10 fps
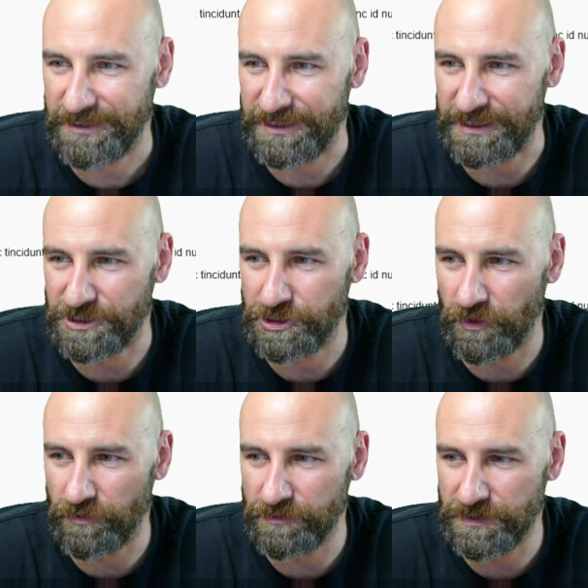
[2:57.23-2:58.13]
It
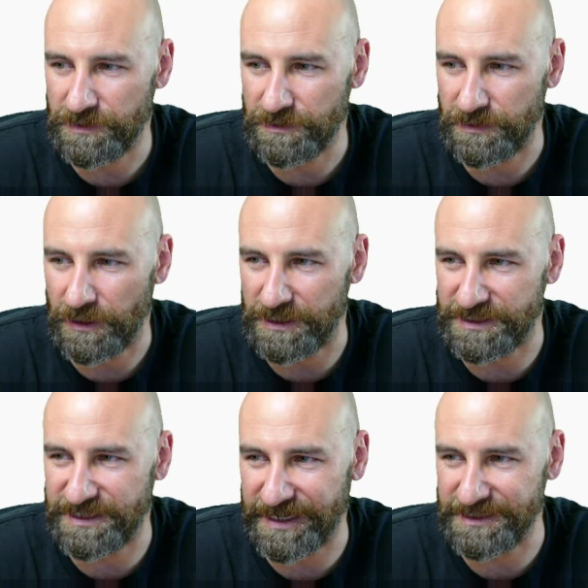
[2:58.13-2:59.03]
shows a
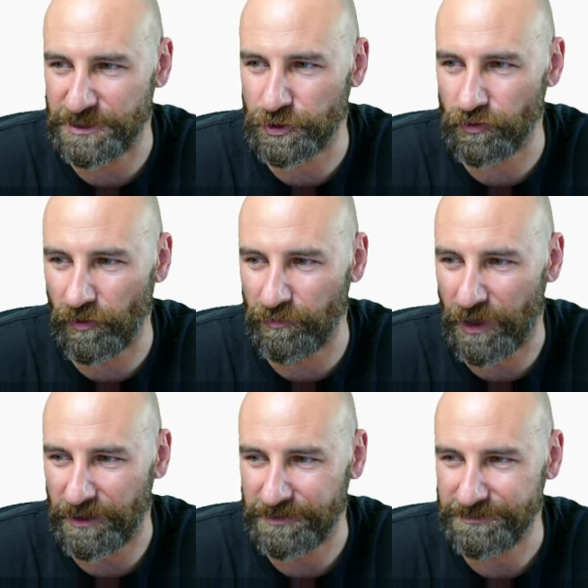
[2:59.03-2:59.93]
second scroll
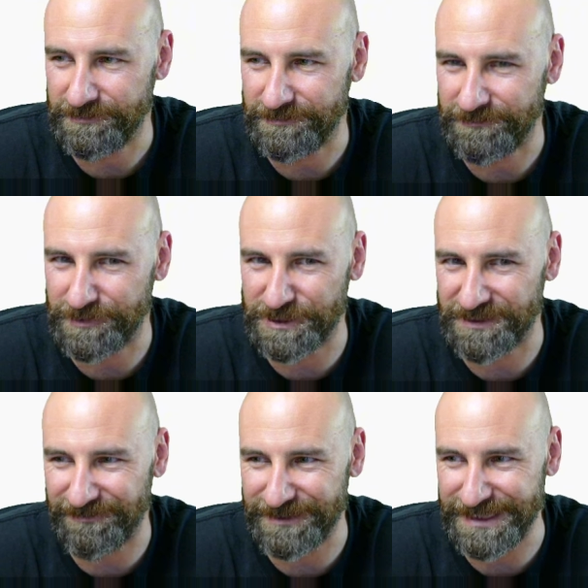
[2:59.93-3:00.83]
bar, which is
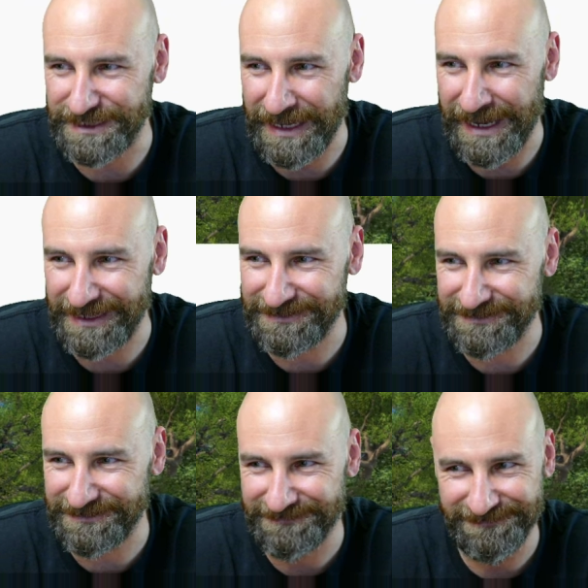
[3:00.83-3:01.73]
obviously not,
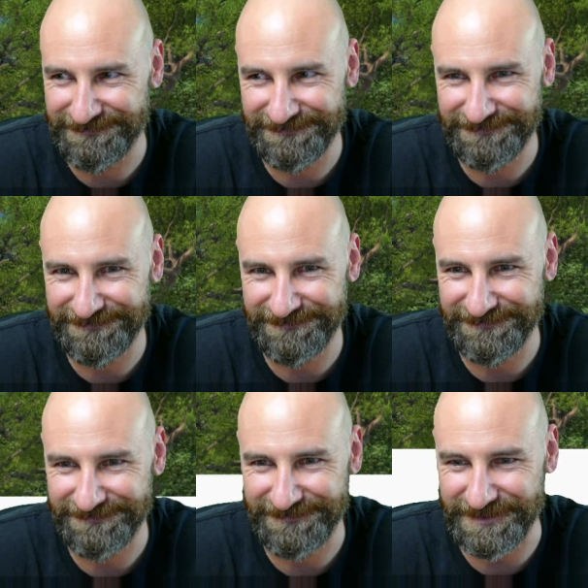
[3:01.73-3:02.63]

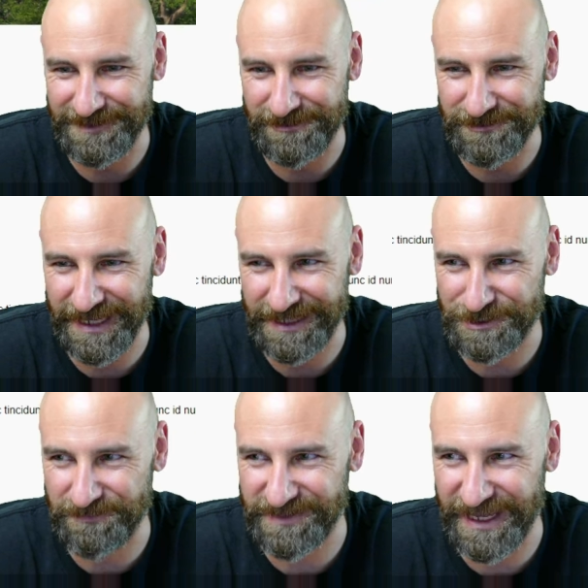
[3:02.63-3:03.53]
you can't
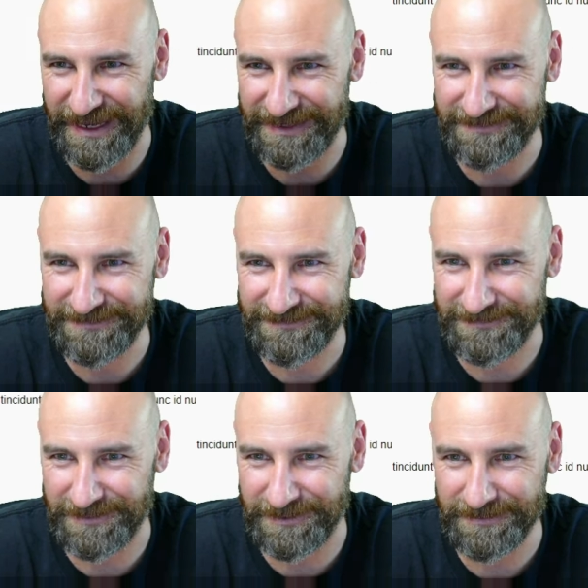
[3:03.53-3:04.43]
ship that,
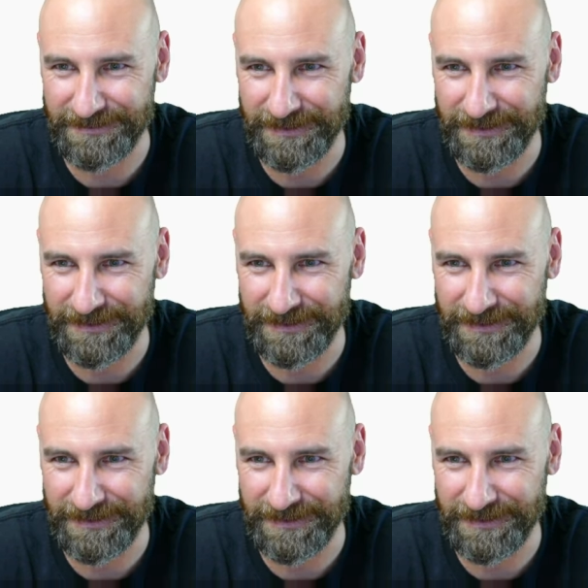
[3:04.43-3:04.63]
all right?